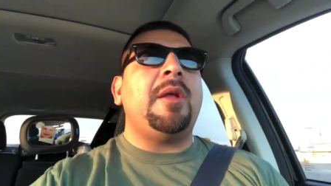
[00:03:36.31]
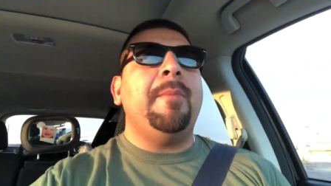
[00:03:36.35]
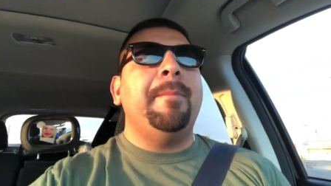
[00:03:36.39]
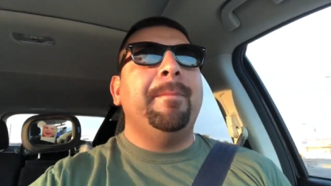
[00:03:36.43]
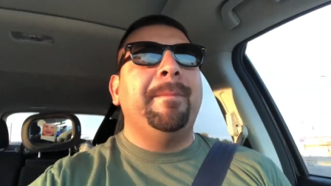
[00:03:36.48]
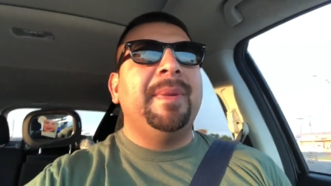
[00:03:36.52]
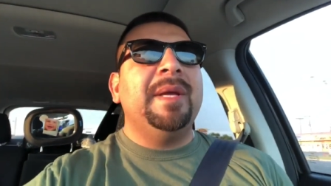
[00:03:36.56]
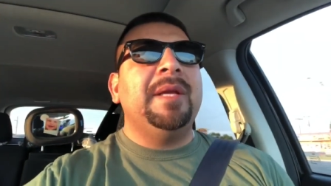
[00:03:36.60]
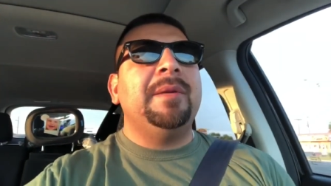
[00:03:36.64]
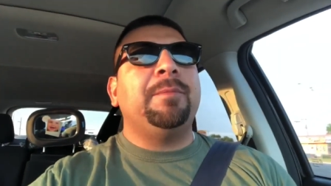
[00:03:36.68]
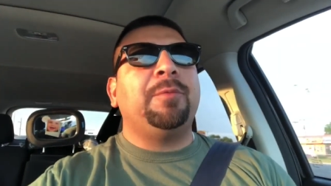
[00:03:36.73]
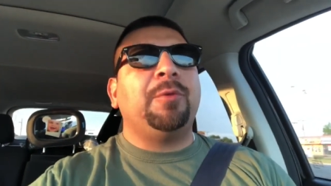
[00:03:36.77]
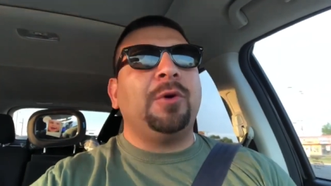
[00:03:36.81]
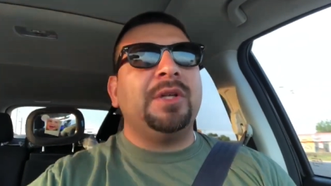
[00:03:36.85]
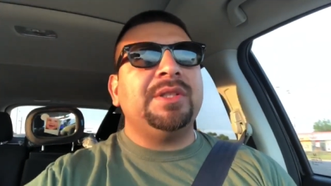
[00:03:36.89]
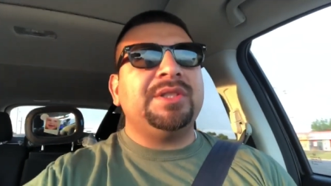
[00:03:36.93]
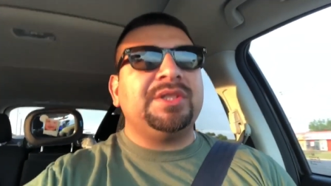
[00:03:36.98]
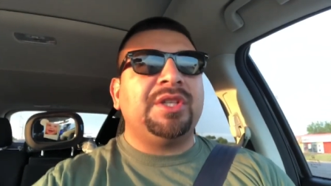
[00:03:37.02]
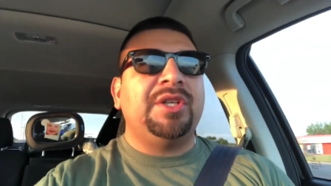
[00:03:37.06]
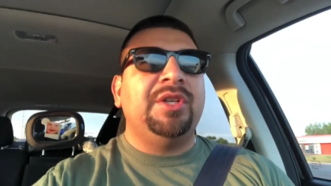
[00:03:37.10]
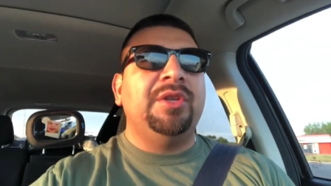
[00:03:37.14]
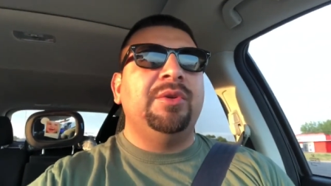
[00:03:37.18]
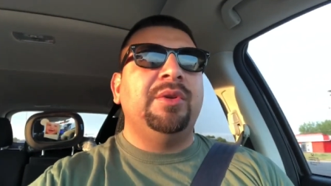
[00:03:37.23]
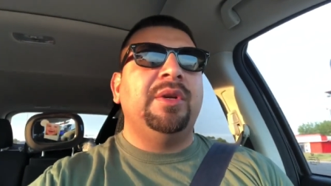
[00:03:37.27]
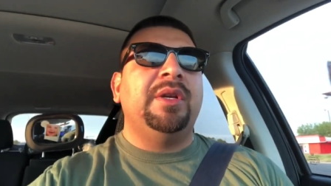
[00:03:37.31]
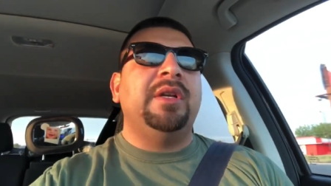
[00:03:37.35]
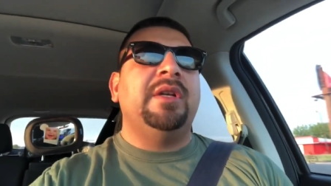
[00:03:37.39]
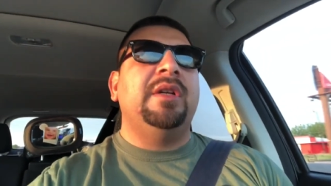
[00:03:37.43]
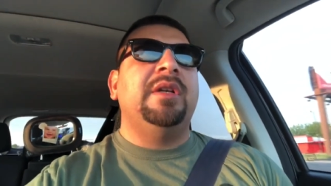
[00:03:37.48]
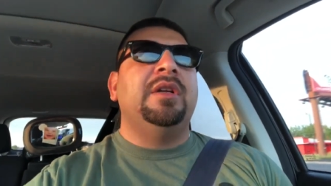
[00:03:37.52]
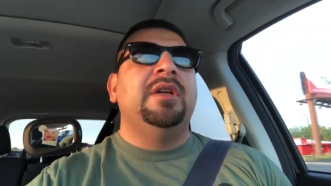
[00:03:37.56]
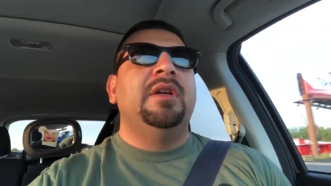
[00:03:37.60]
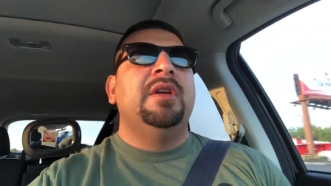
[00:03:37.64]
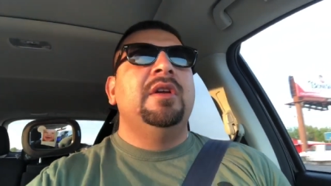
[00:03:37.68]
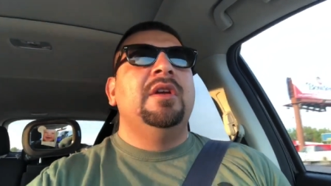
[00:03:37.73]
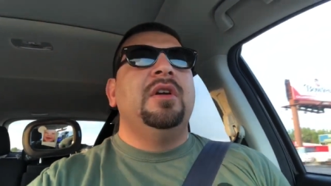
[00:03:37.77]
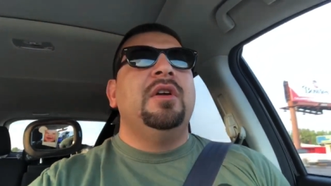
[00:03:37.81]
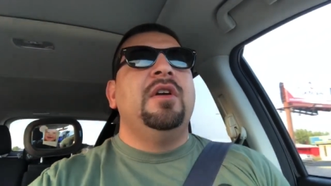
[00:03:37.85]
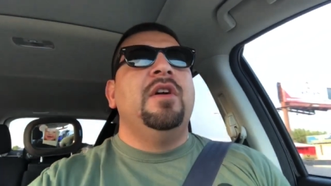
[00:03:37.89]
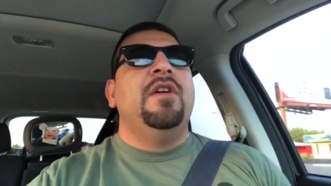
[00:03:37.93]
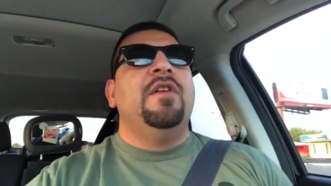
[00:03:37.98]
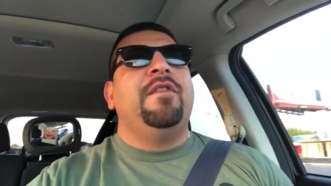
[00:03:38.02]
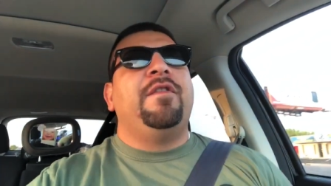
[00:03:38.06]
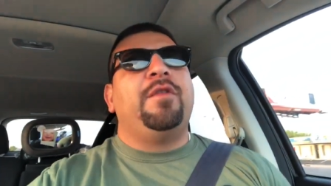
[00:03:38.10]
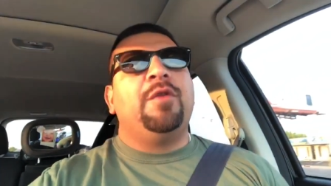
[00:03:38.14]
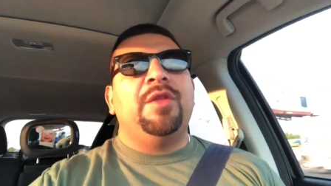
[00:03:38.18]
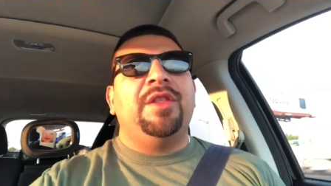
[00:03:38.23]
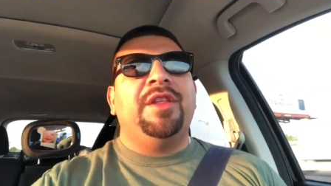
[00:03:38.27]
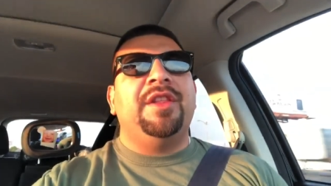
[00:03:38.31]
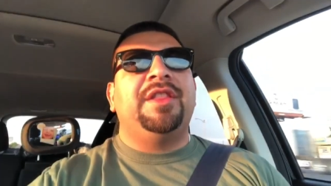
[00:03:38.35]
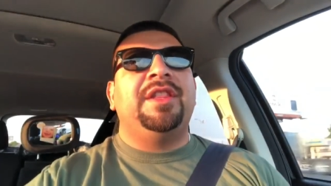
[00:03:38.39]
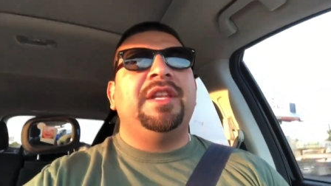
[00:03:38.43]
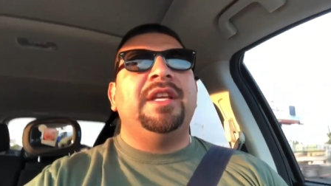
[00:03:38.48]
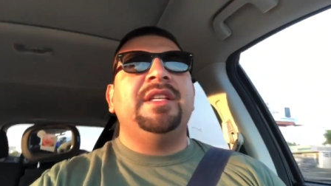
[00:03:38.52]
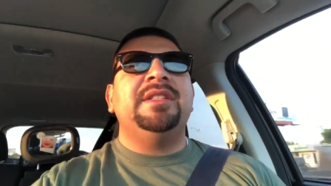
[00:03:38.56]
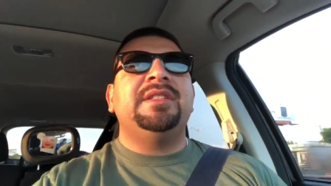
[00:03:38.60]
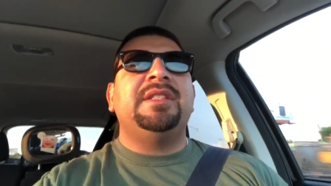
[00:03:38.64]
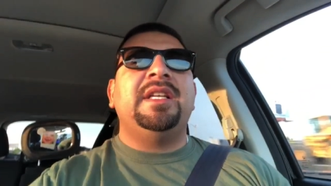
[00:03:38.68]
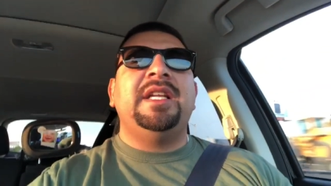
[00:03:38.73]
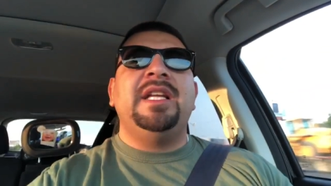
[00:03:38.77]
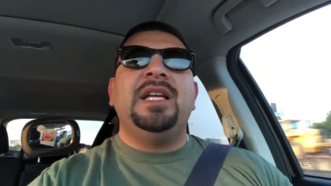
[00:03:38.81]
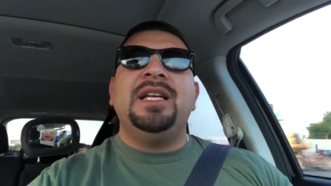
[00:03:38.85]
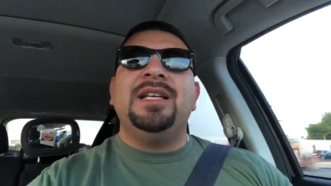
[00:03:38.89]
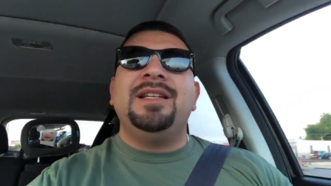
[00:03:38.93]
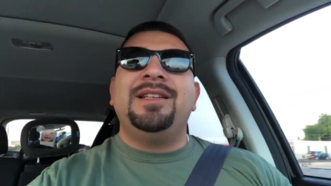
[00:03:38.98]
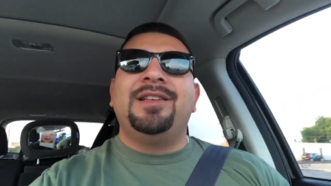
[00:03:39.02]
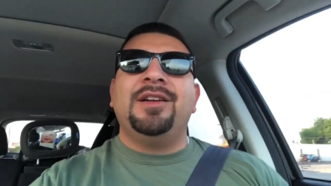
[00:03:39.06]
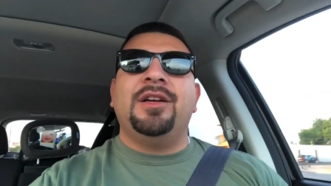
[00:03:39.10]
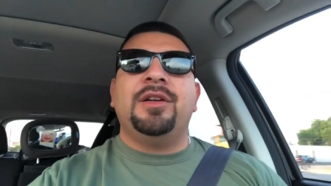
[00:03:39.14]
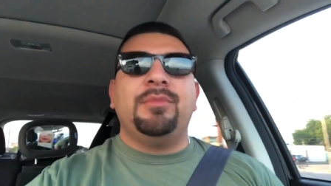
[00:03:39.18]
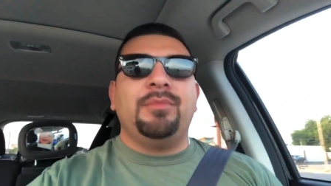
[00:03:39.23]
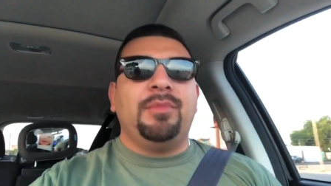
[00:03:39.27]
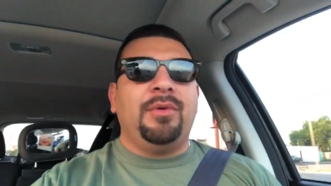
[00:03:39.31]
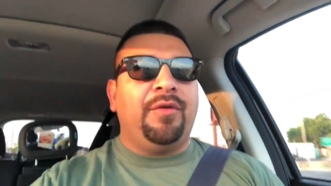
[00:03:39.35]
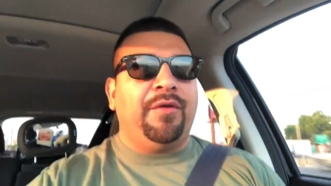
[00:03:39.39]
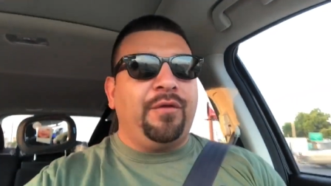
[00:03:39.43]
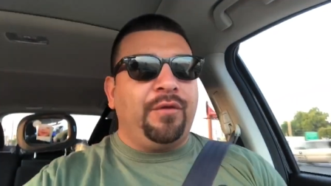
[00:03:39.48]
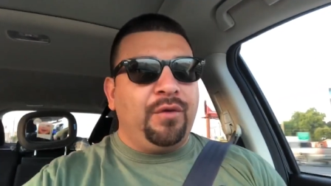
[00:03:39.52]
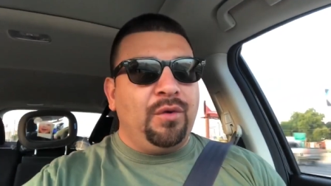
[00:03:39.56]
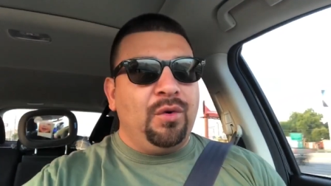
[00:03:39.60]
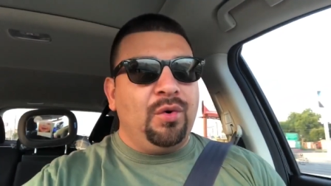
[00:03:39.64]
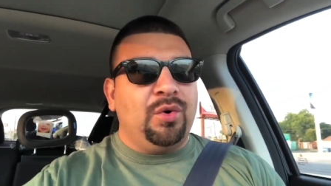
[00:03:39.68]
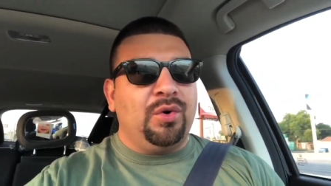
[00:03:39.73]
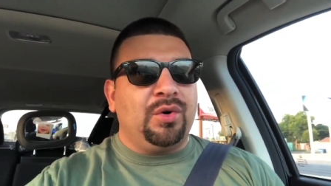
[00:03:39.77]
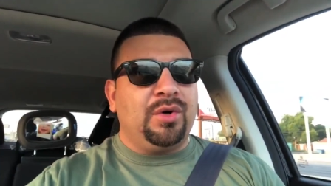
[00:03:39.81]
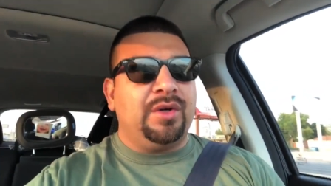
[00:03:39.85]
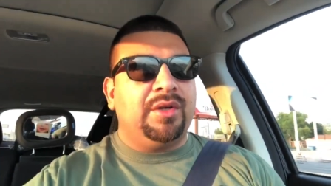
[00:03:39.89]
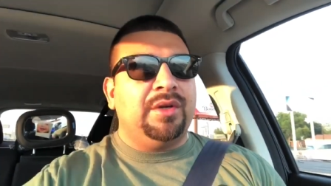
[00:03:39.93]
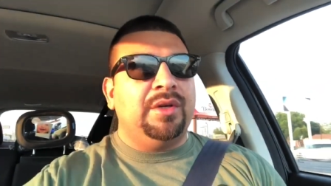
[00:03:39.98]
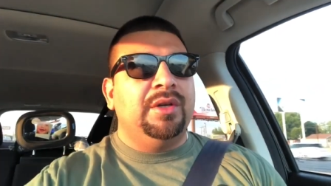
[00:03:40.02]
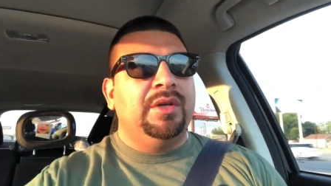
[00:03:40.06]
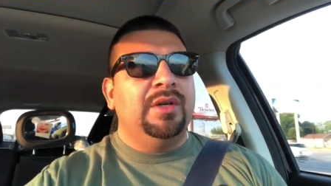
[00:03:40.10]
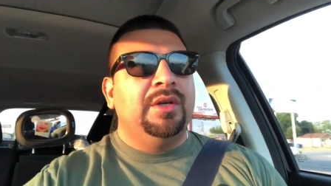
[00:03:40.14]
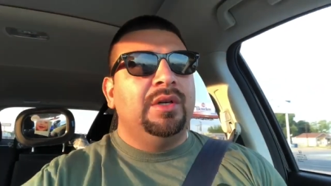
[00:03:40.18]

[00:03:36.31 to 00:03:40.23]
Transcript: been prosecuted for the things that he had done before,